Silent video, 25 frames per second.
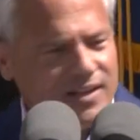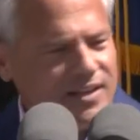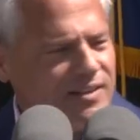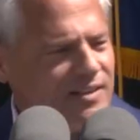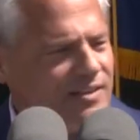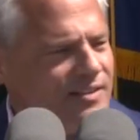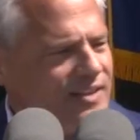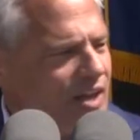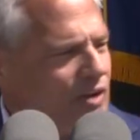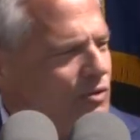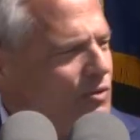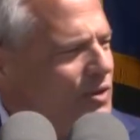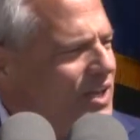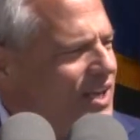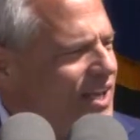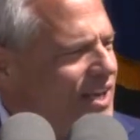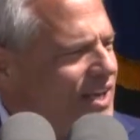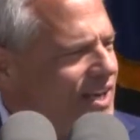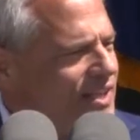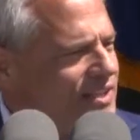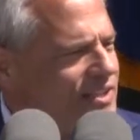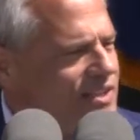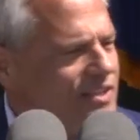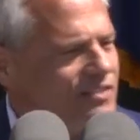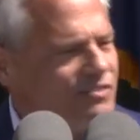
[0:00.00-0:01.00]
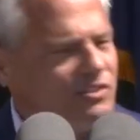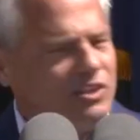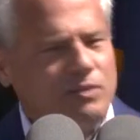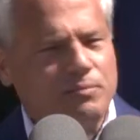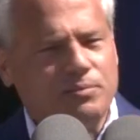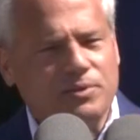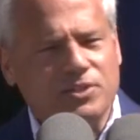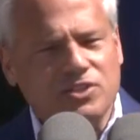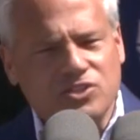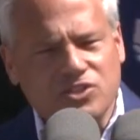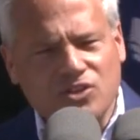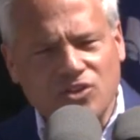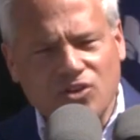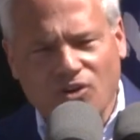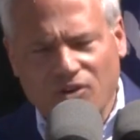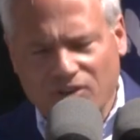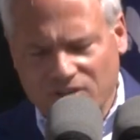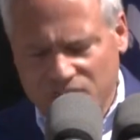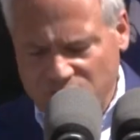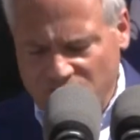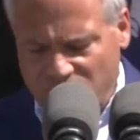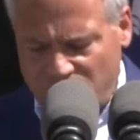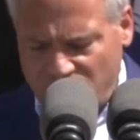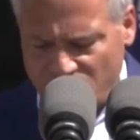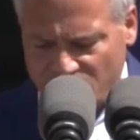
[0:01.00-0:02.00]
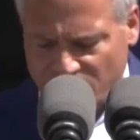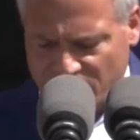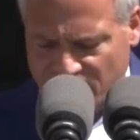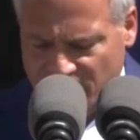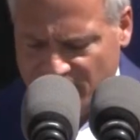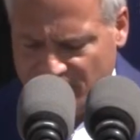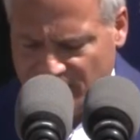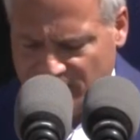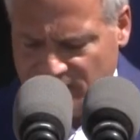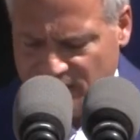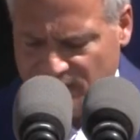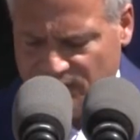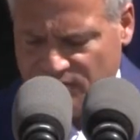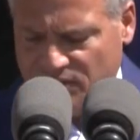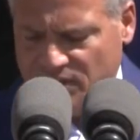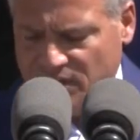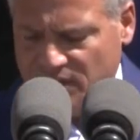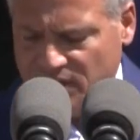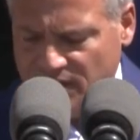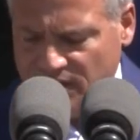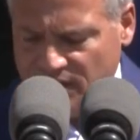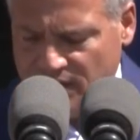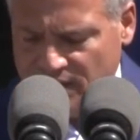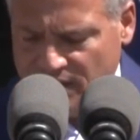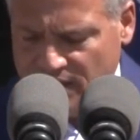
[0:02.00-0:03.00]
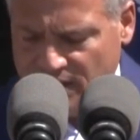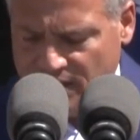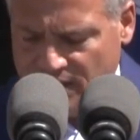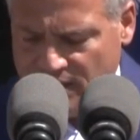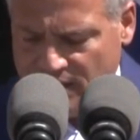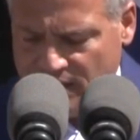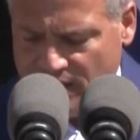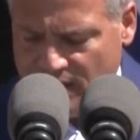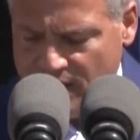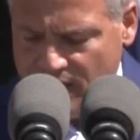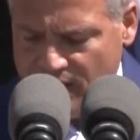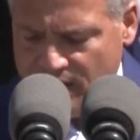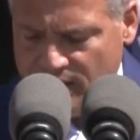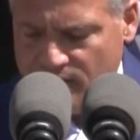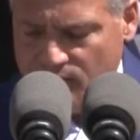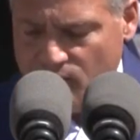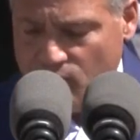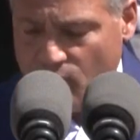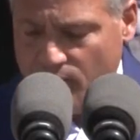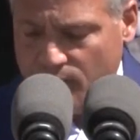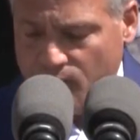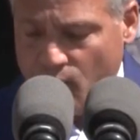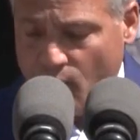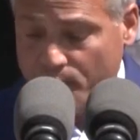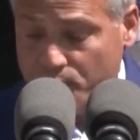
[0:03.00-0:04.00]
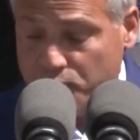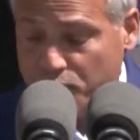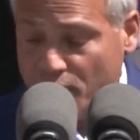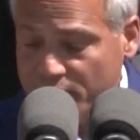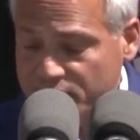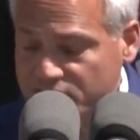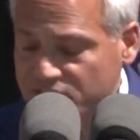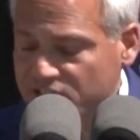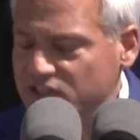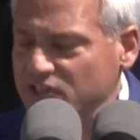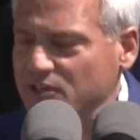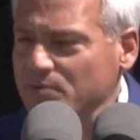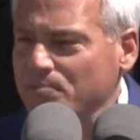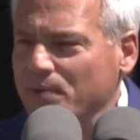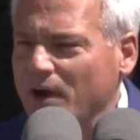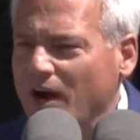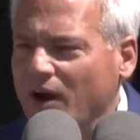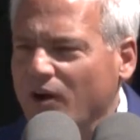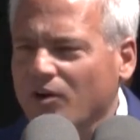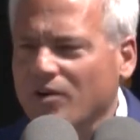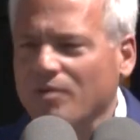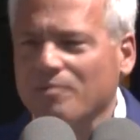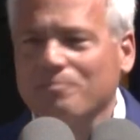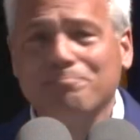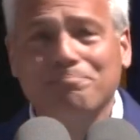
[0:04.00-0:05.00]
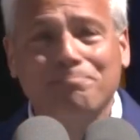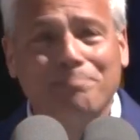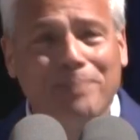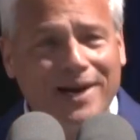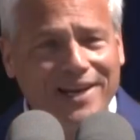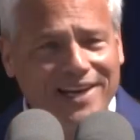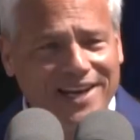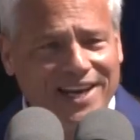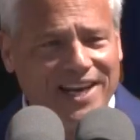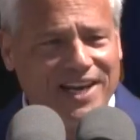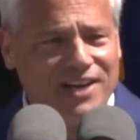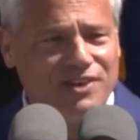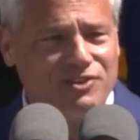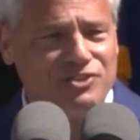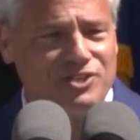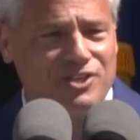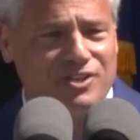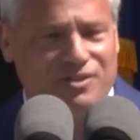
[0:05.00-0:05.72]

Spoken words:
not only connectivity, but secure connectivity, more processing power, but energy